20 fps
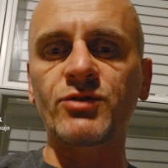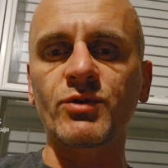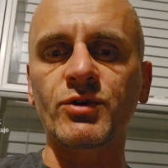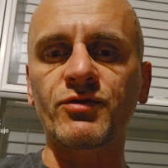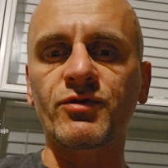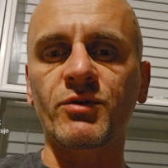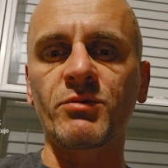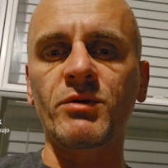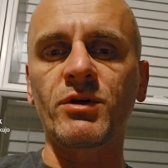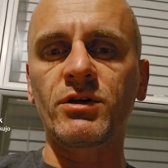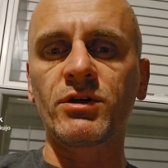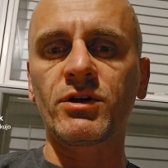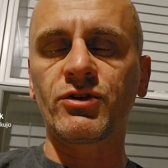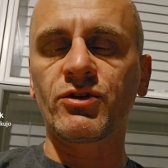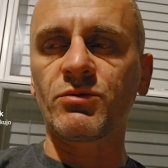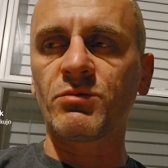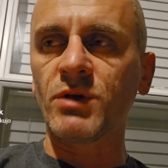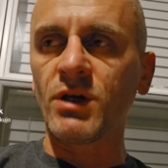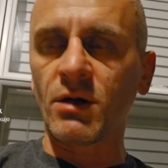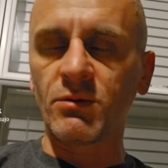that's what's
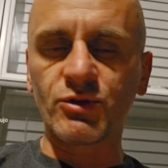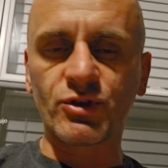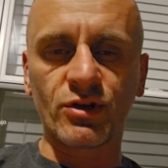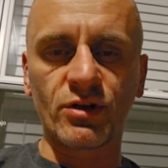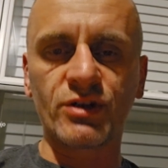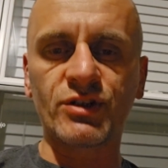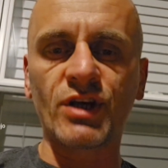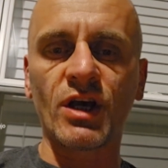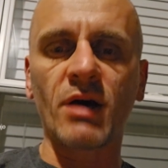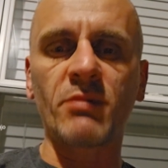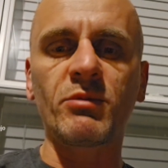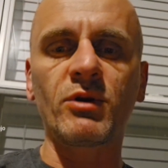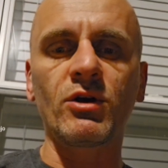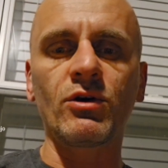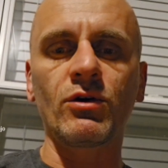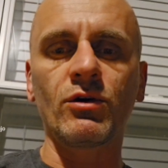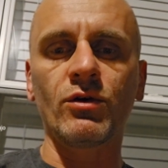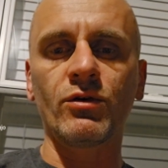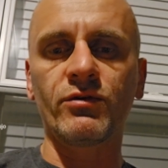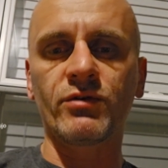familiar to me. I'm sure it's
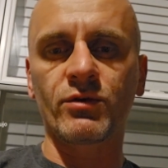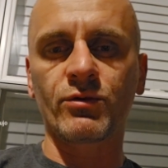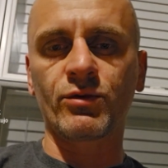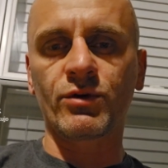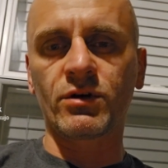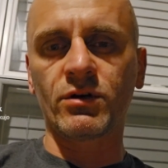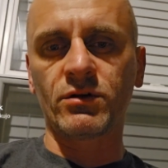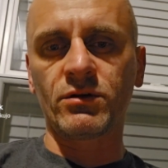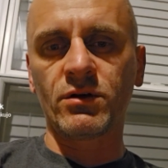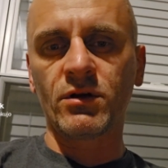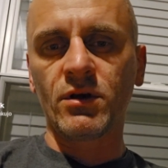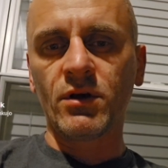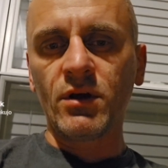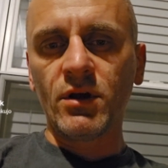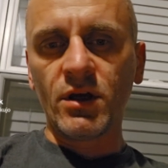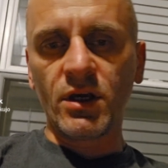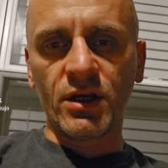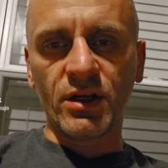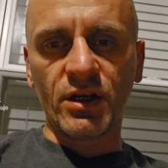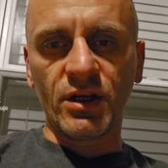happening all over the world.
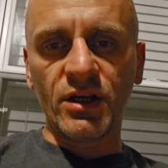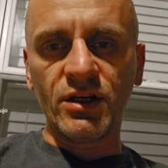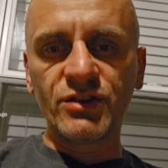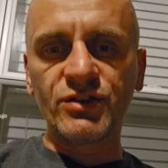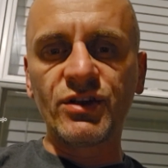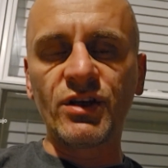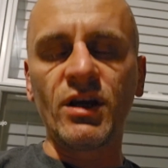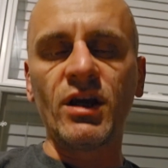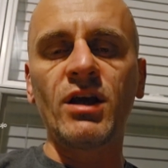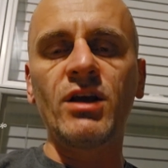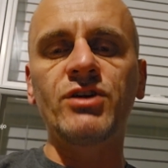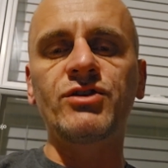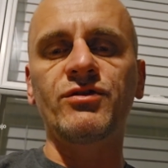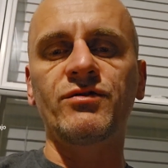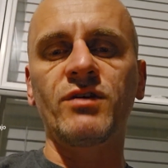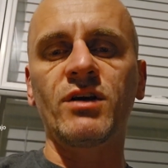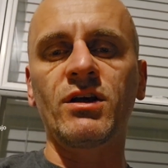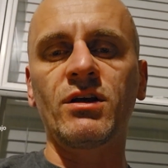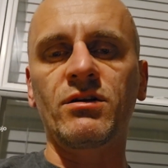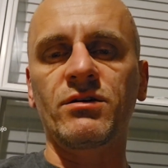It is the
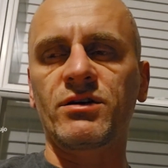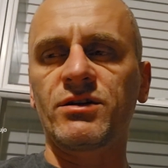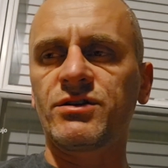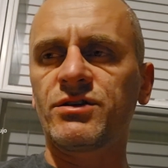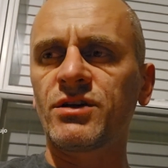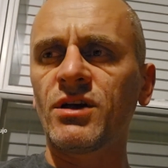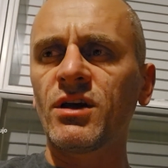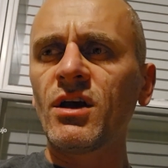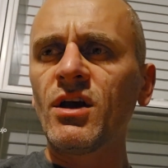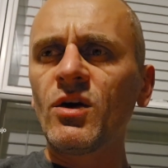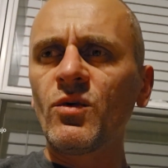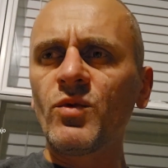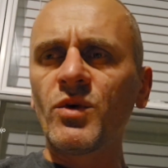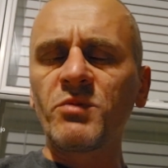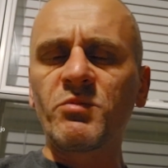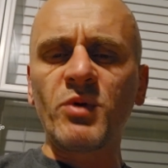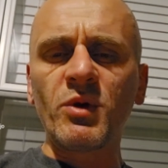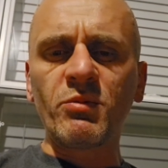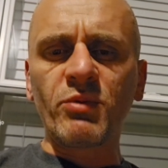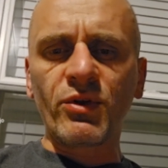age of ignorance.
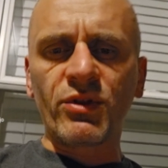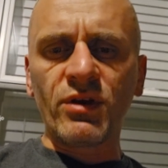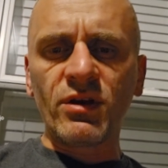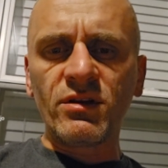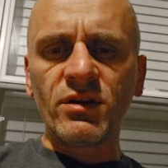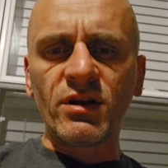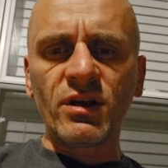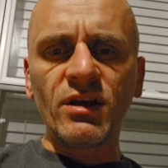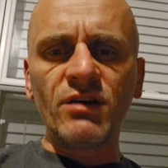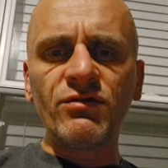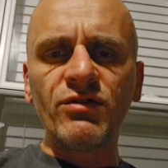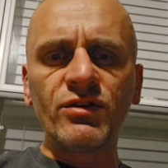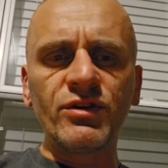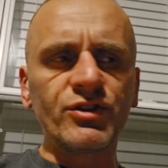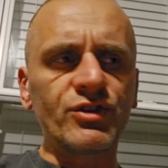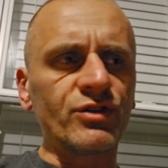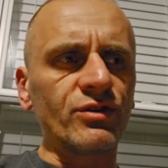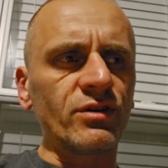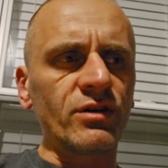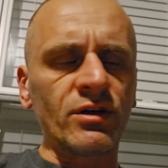When people think that
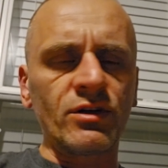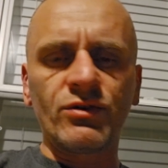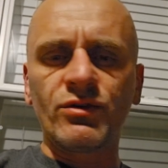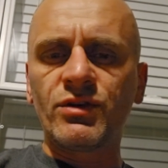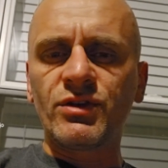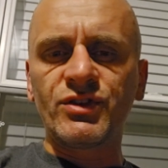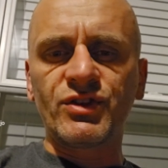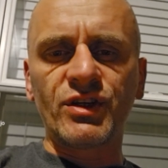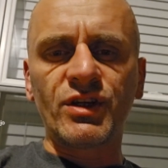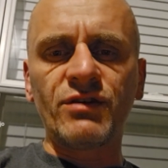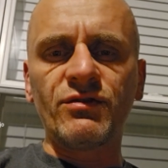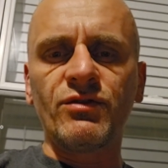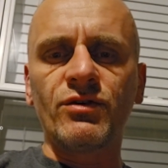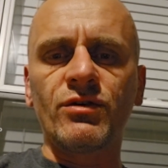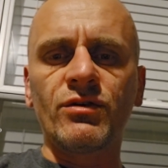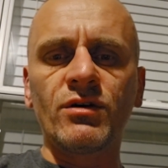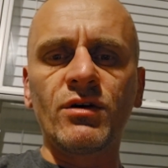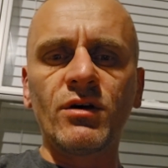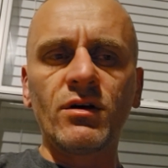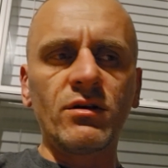evil is good and good is
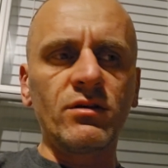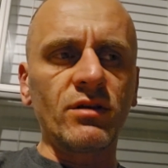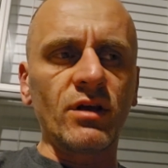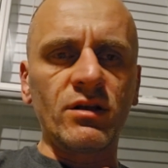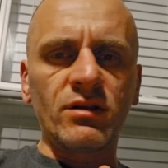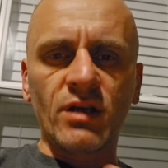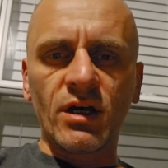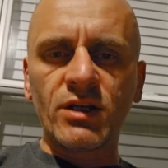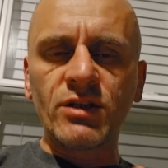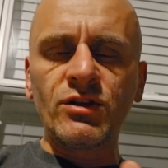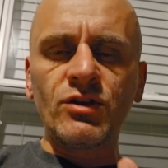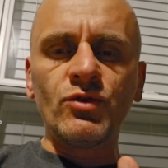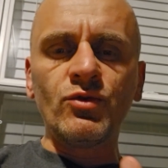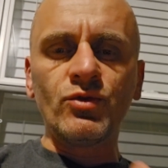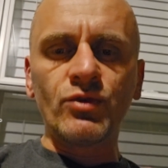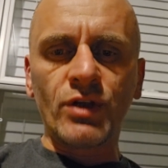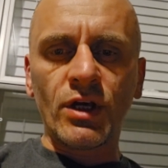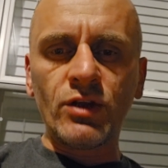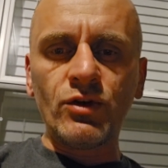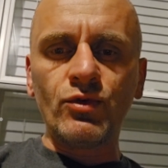evil, then
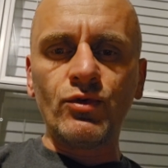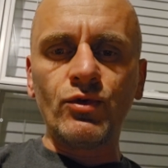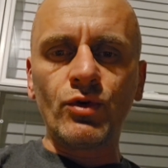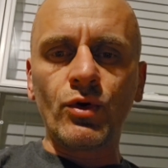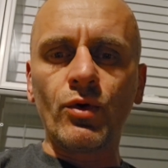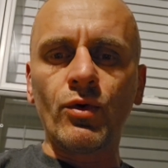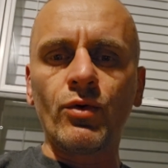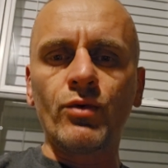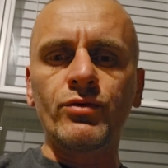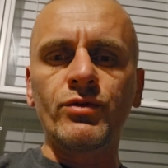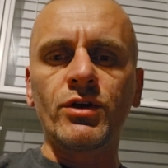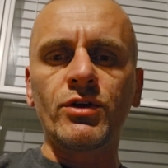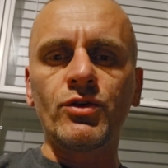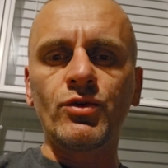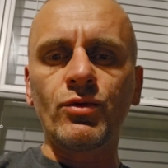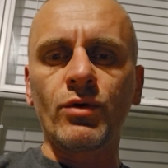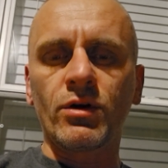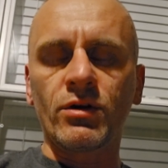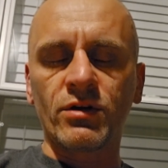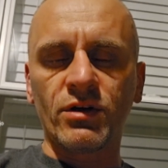you know that
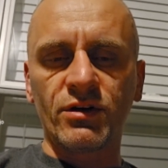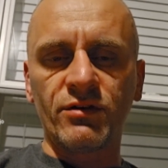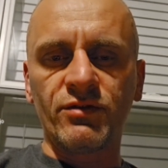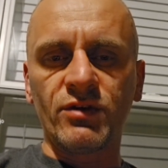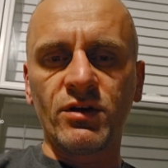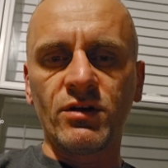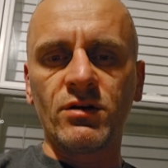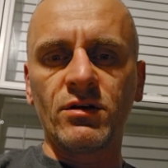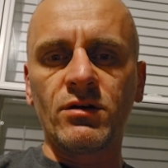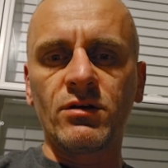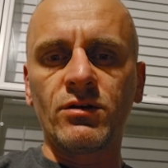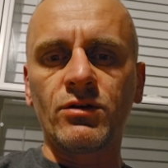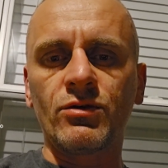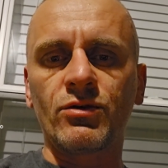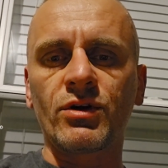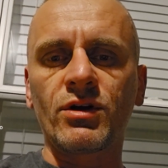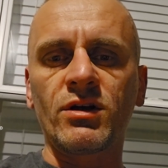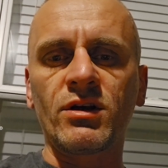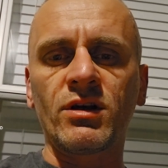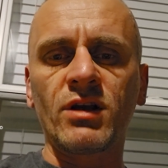you are living
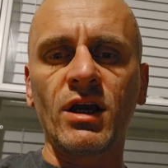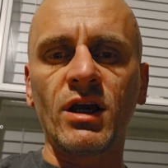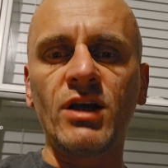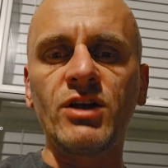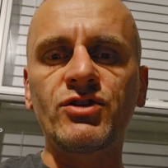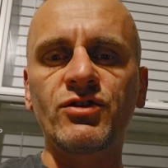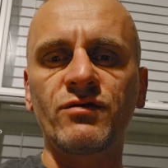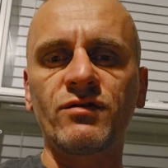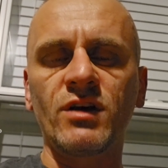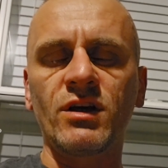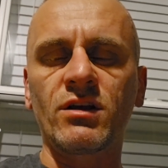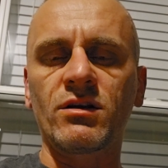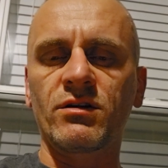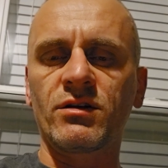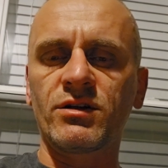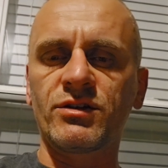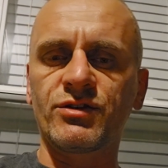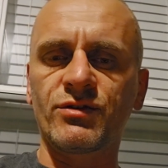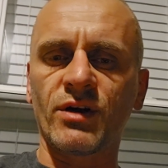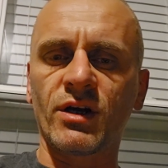during an age of
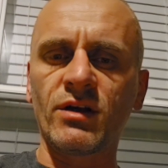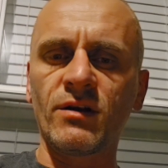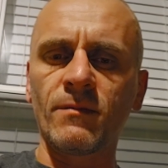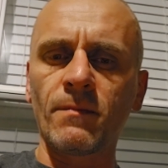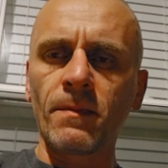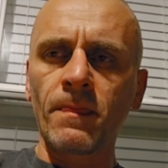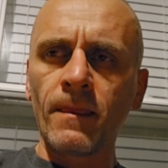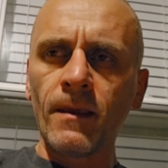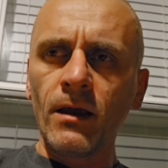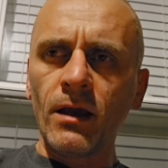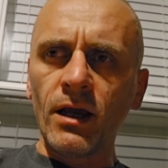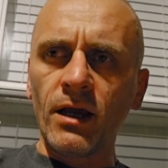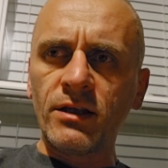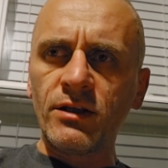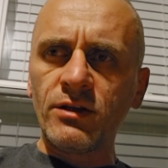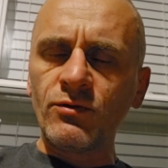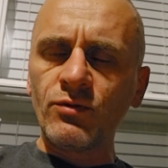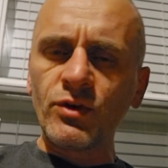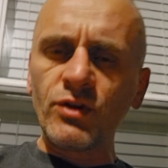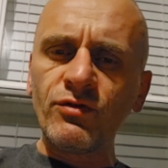ignorance, right?
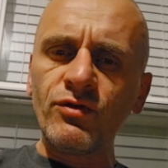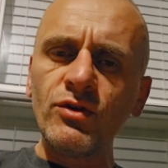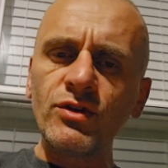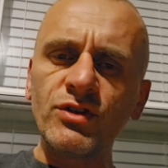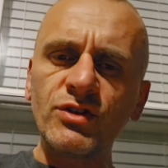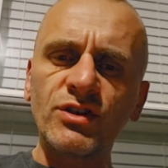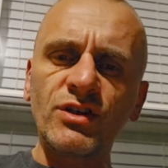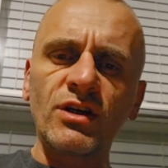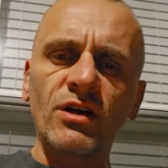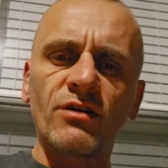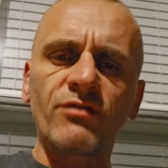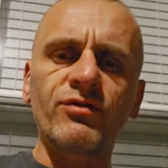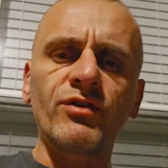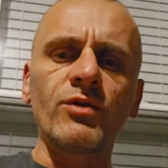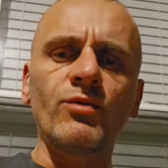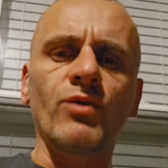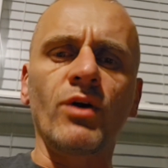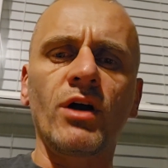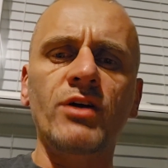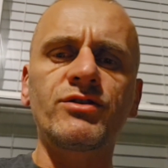And if you just
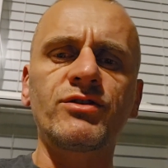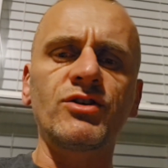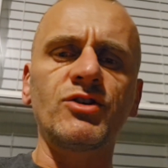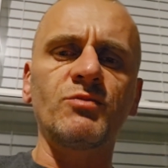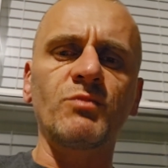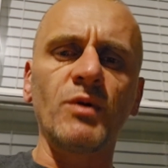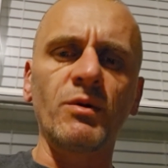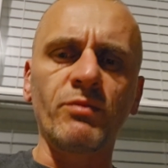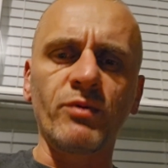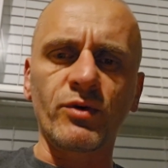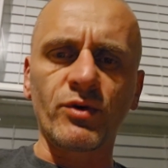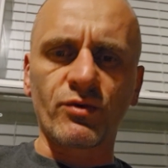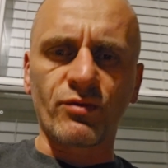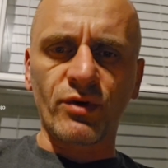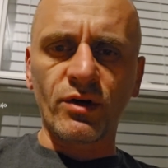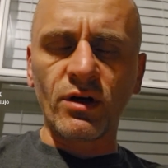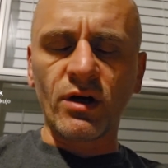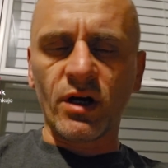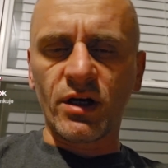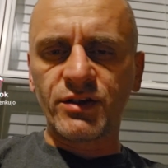carefully watch these people, you
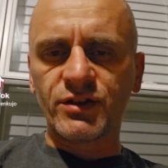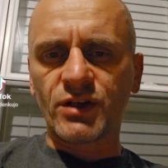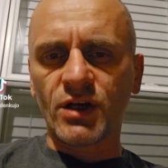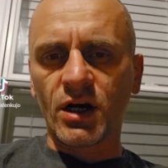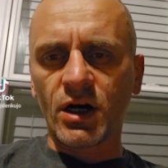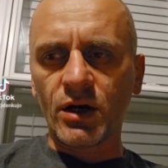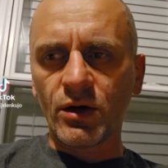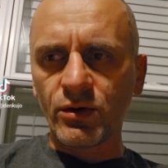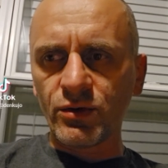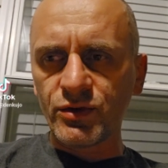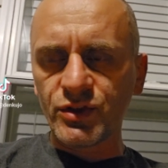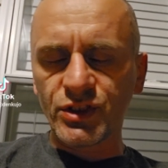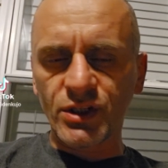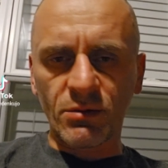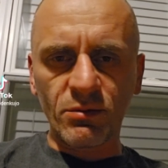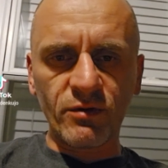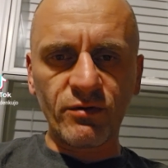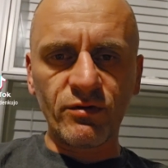realize how